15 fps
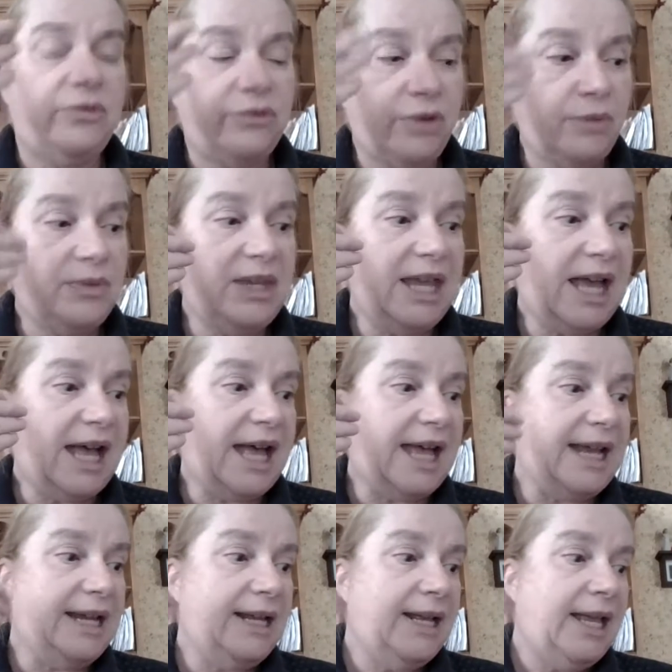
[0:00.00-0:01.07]
from the
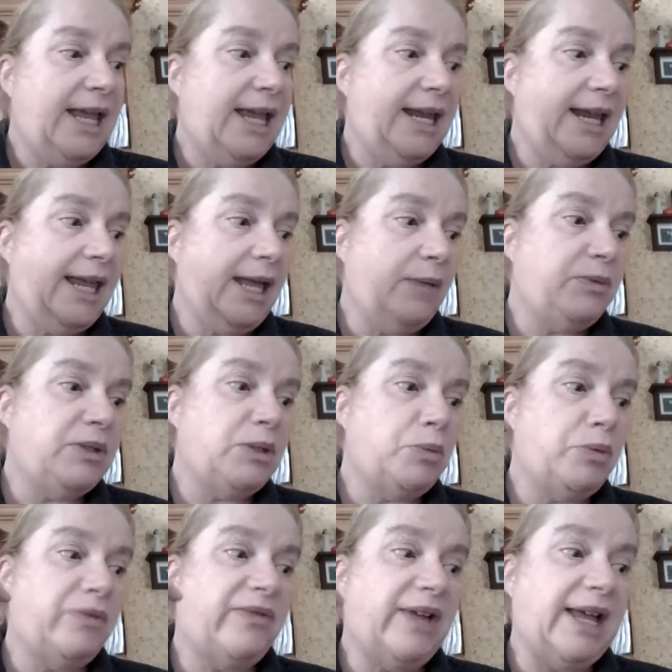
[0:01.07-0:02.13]
eye, and it helps
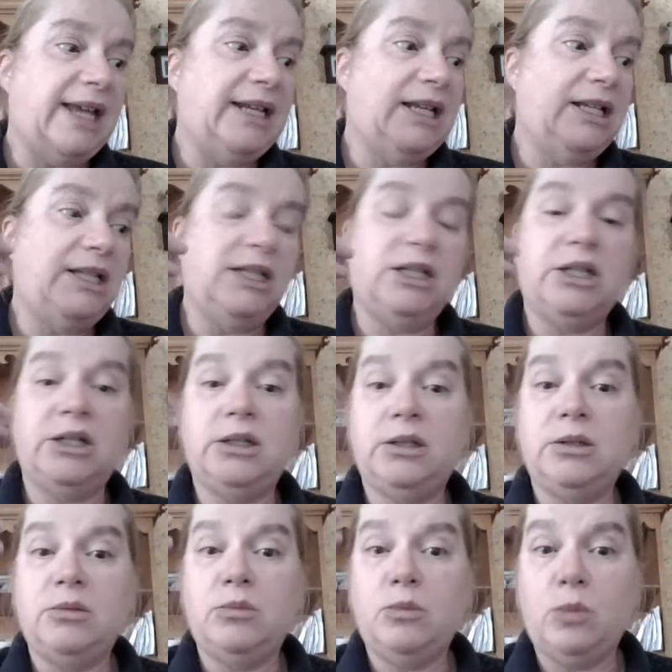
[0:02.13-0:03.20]
to provide
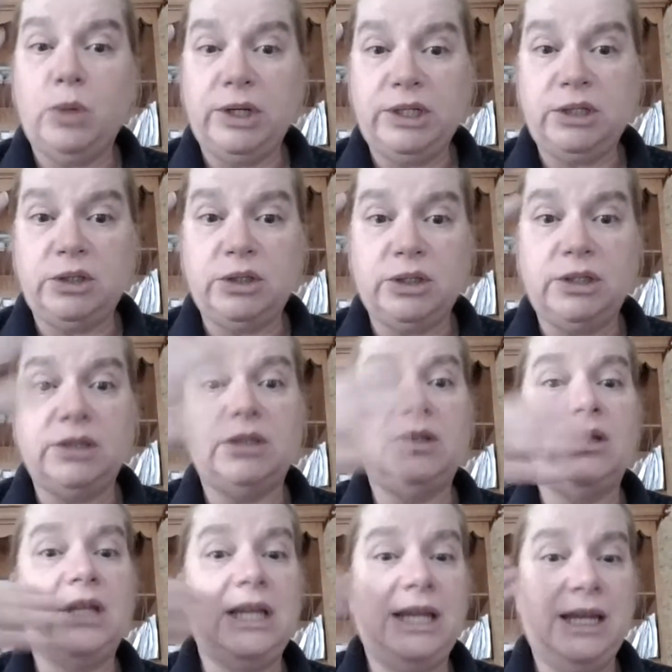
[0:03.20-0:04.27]
additional moisture
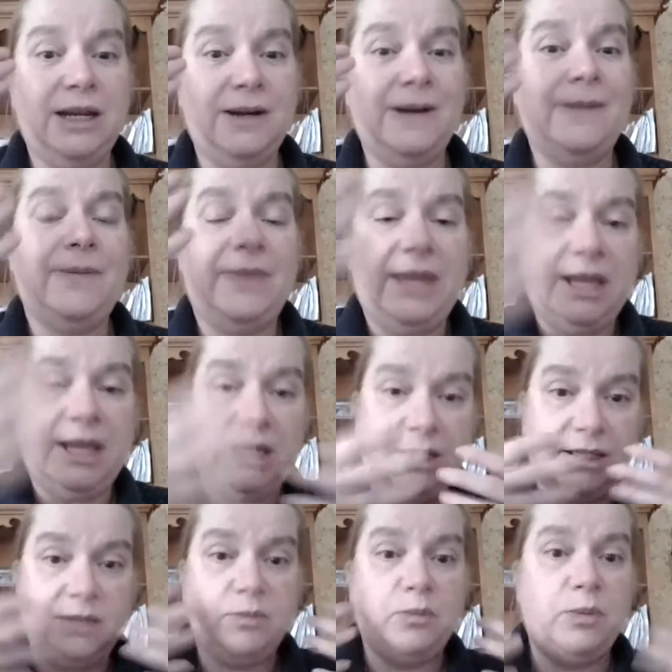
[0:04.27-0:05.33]
to the air that
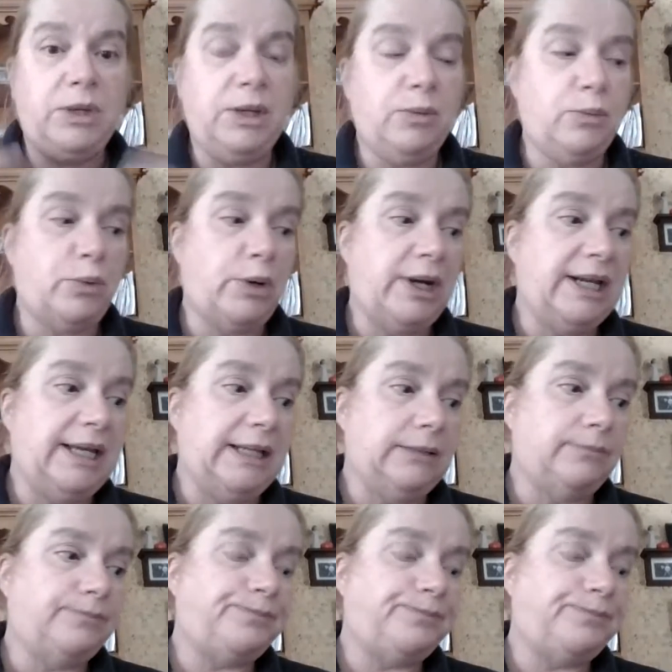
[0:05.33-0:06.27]
is being brought in.